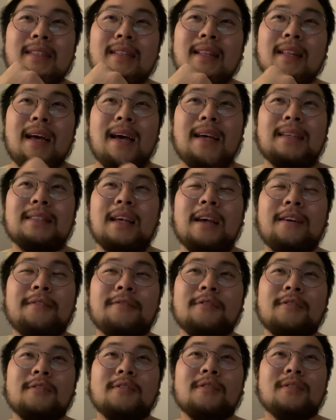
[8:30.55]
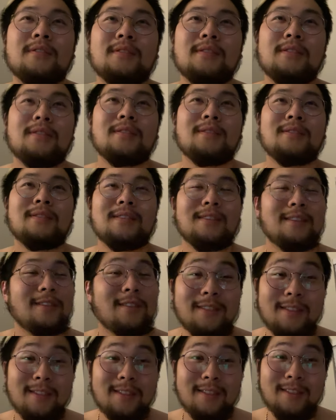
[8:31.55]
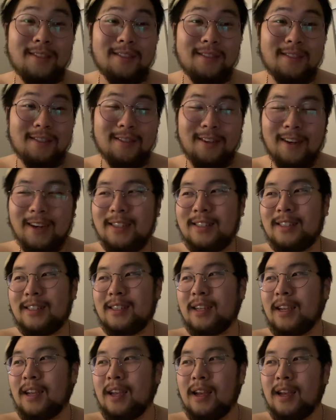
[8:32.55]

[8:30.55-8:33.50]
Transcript: class ever. Oh, it's crazy.